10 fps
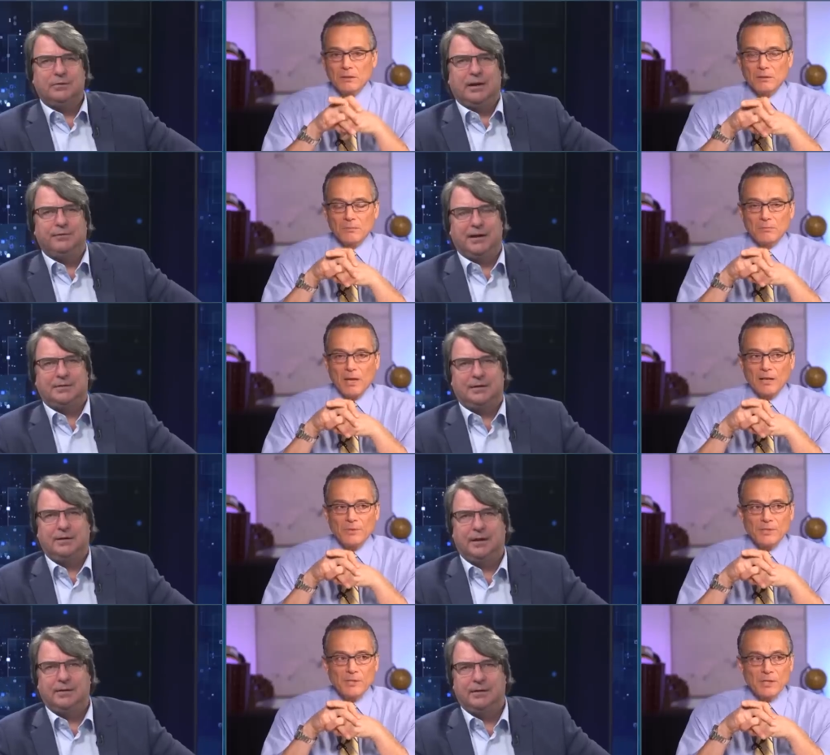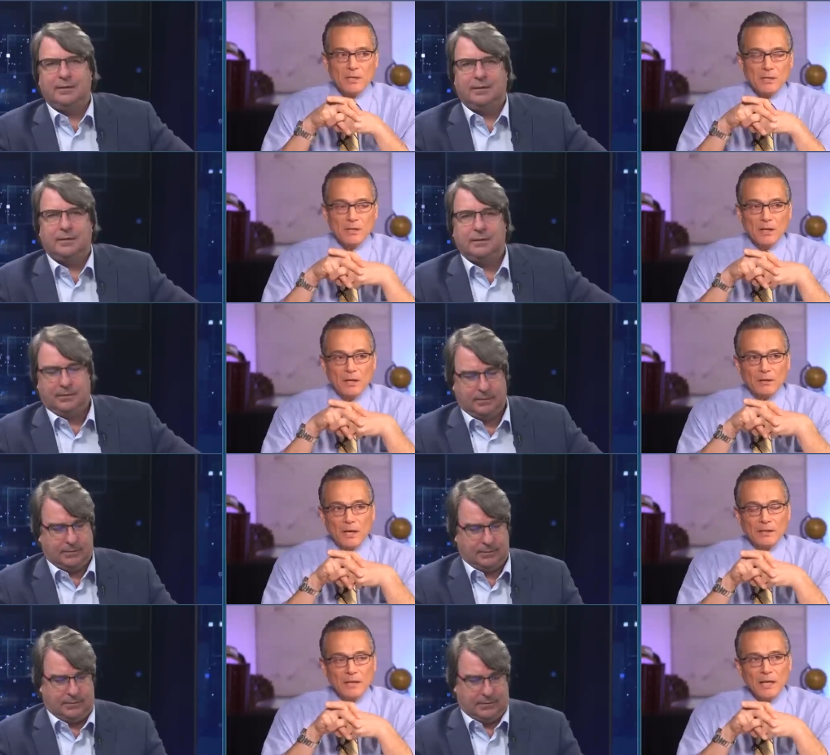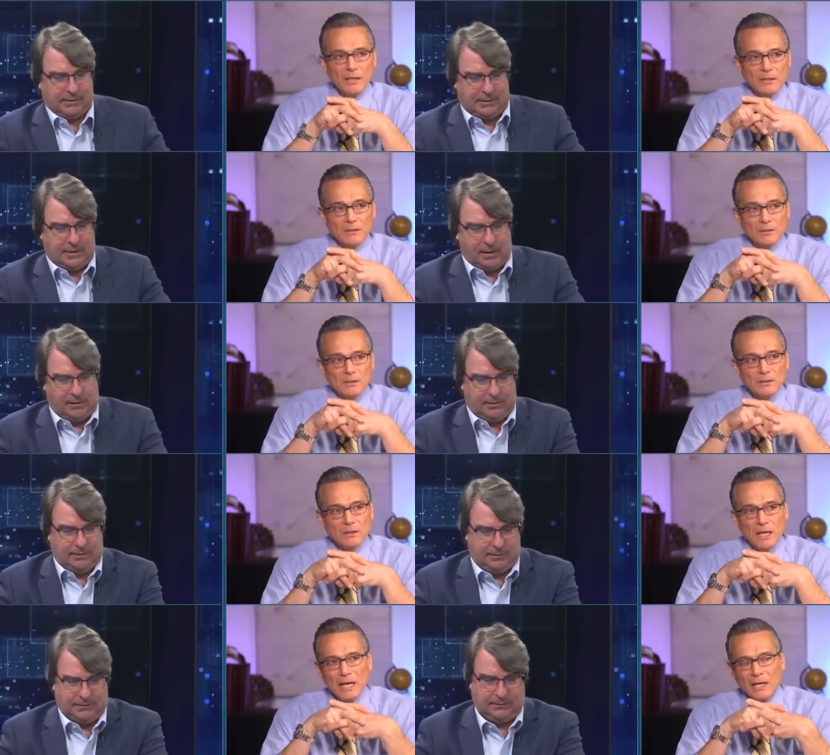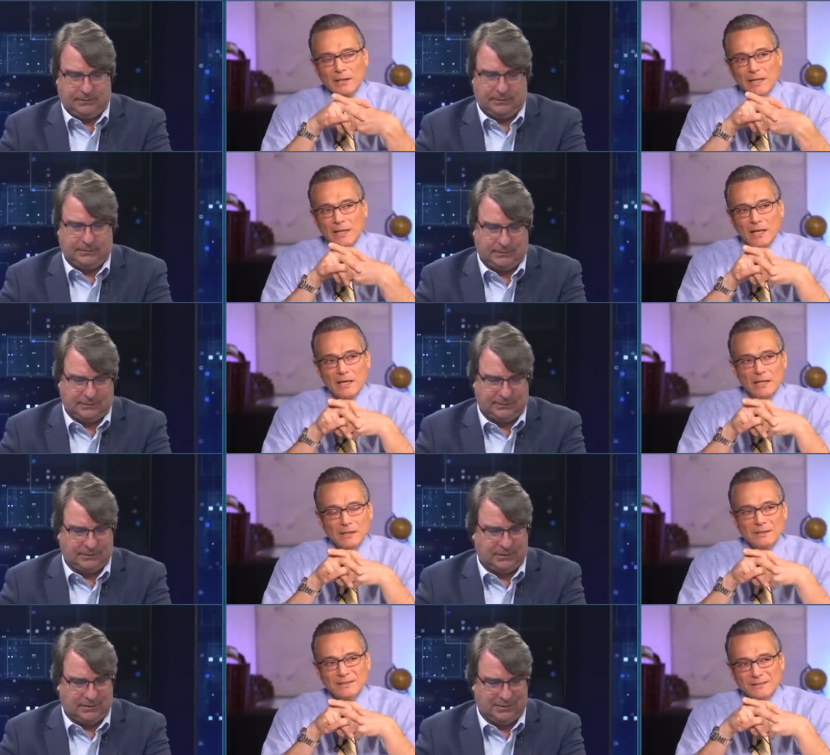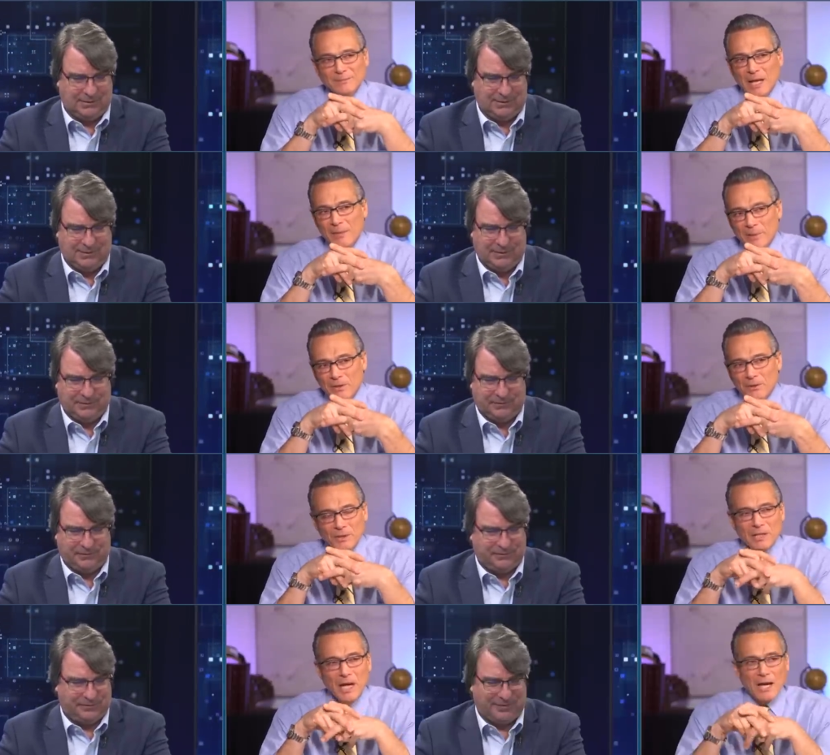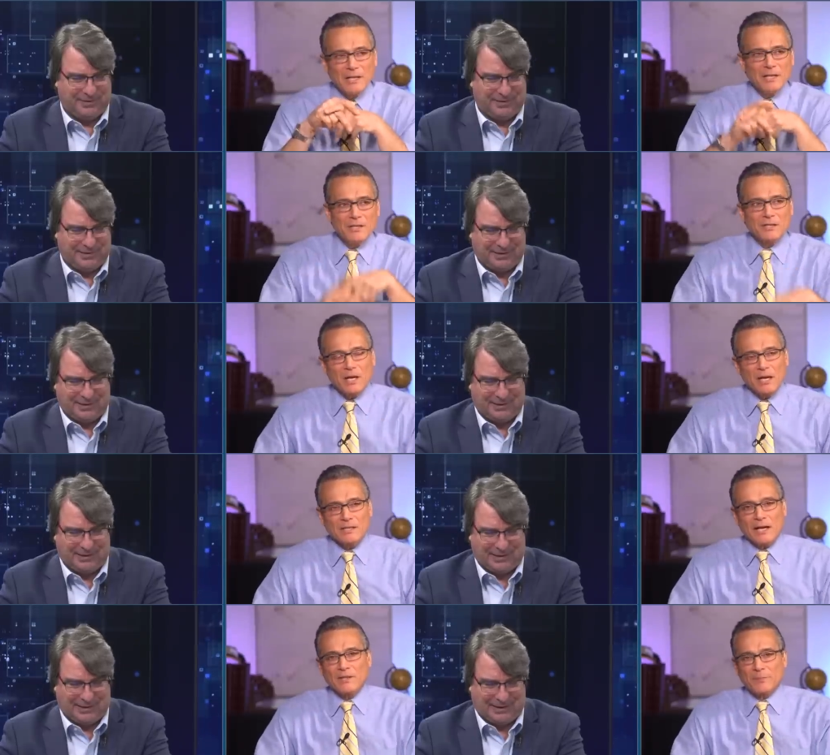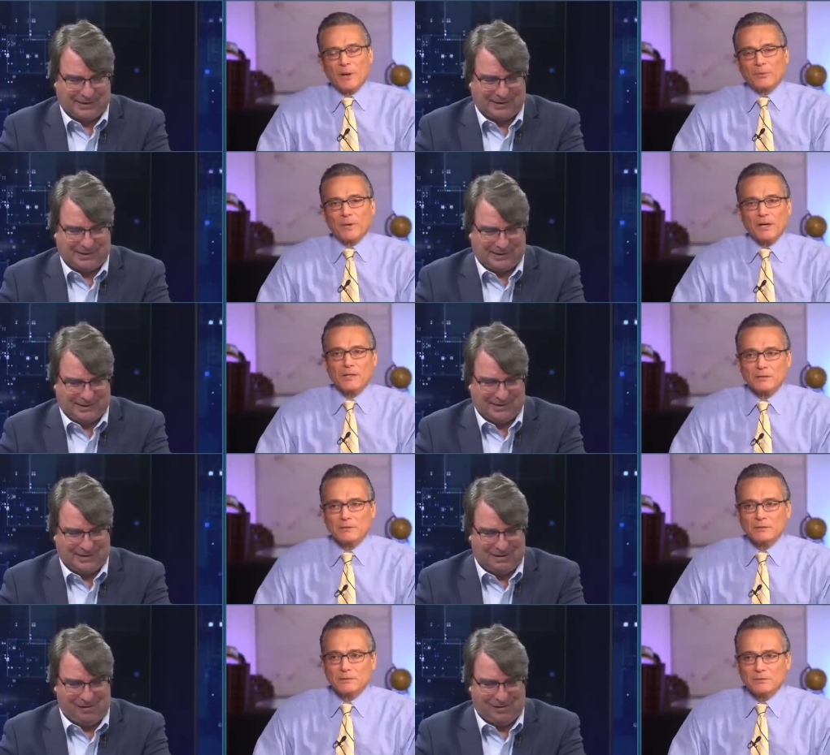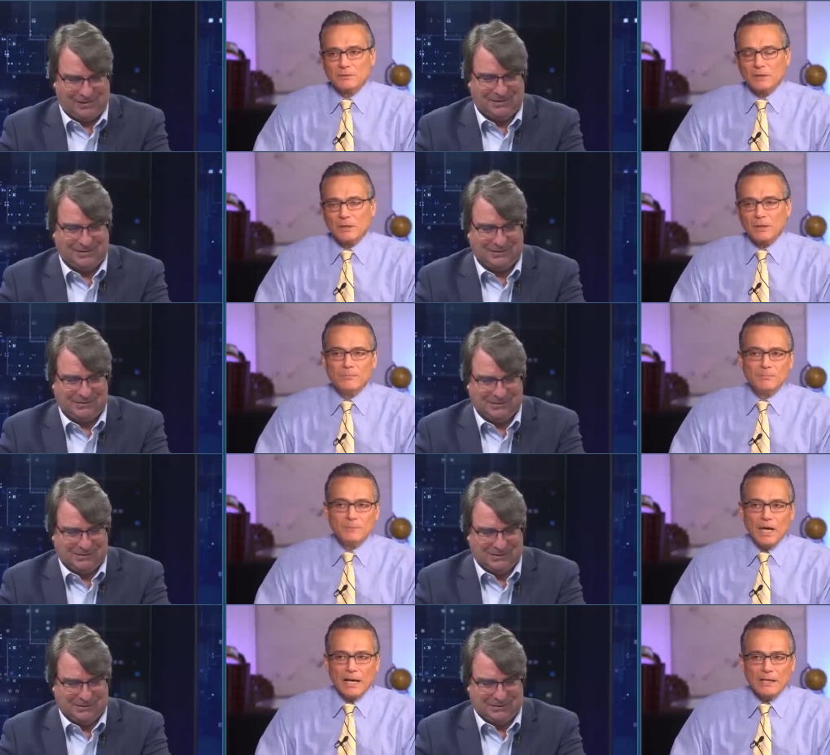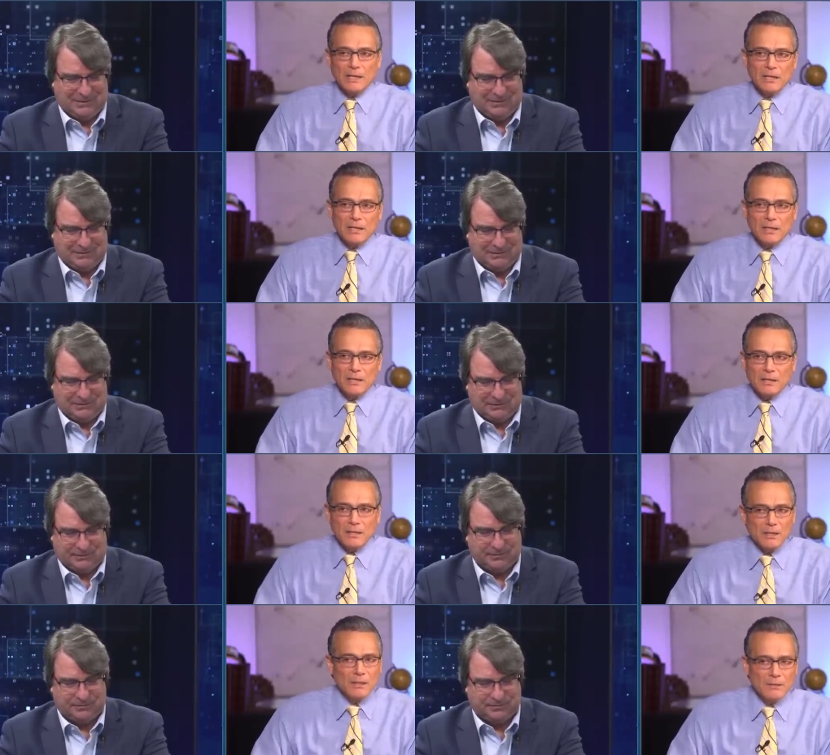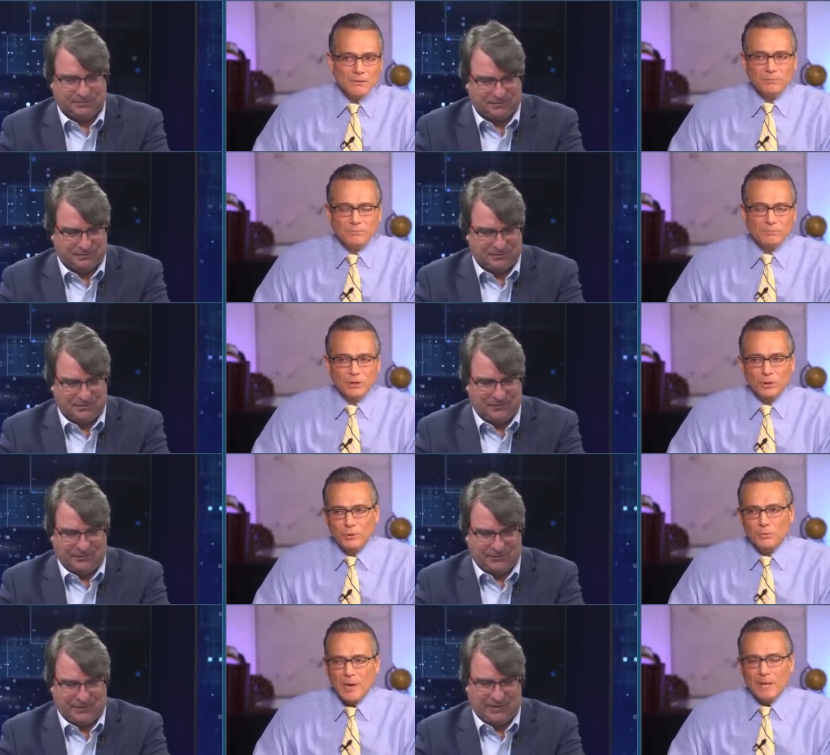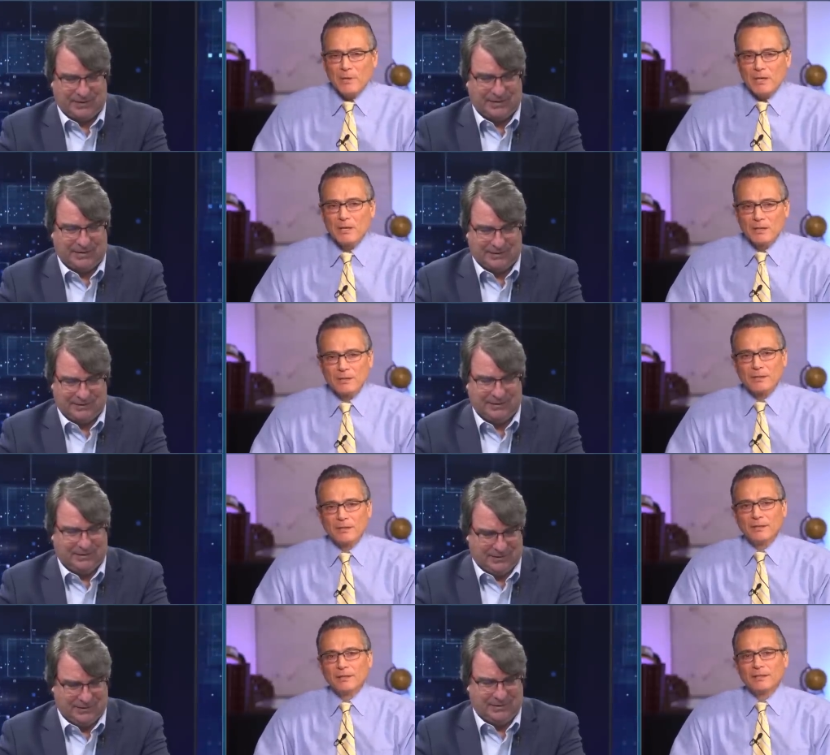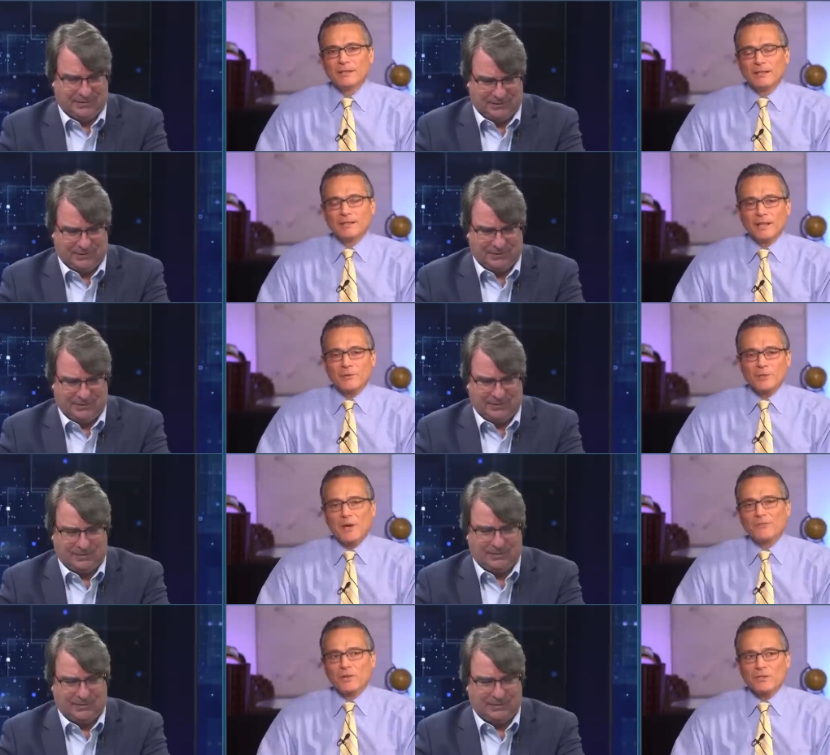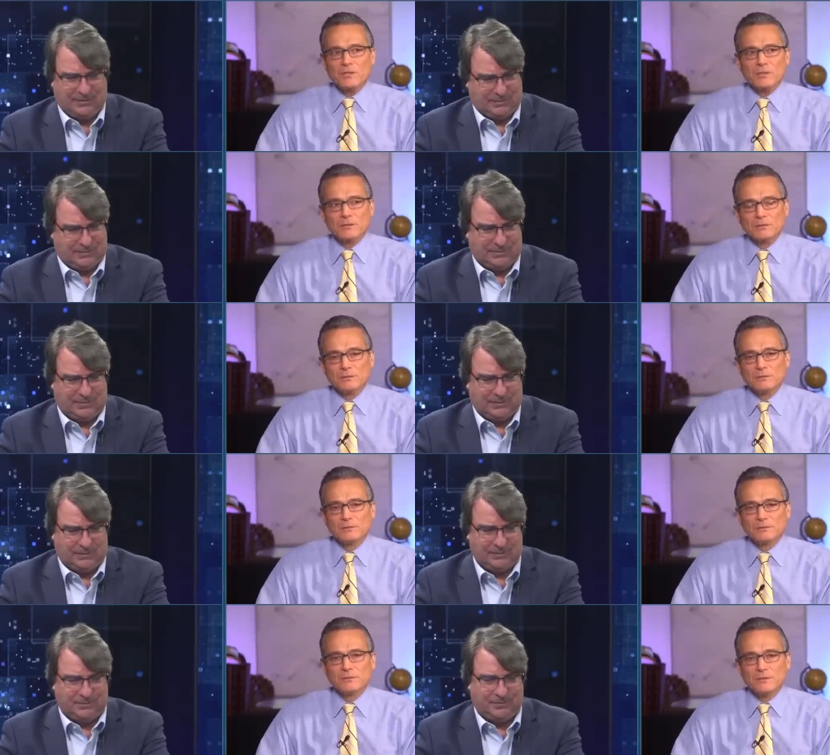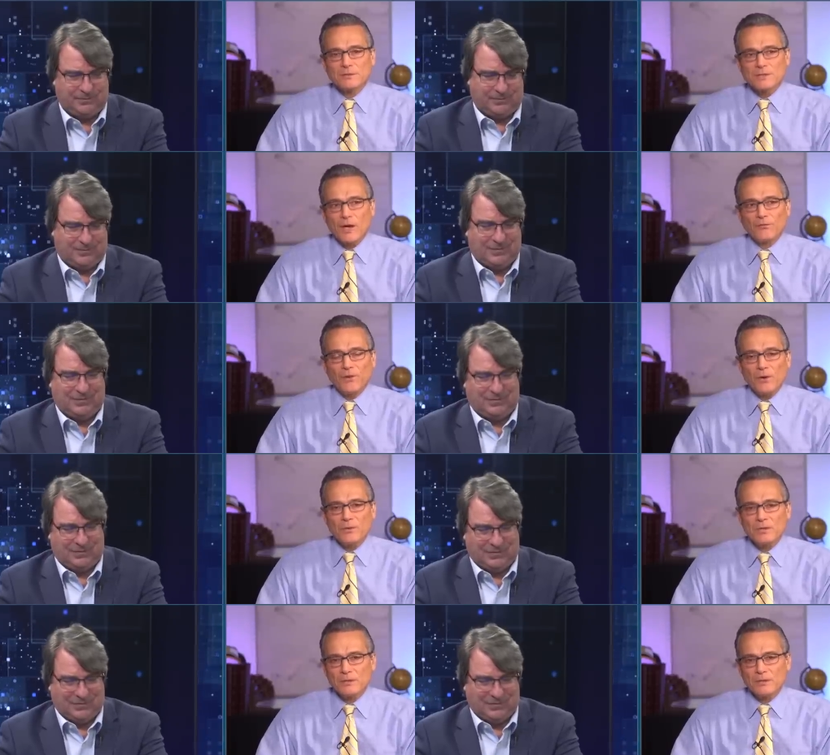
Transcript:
Speaker 1: inventor, invented. Mine was
Speaker 2: the, I think, yeah, like maybe early 90s. Yeah, that sounds about right. Um, 92 maybe, I think was my first cell phone.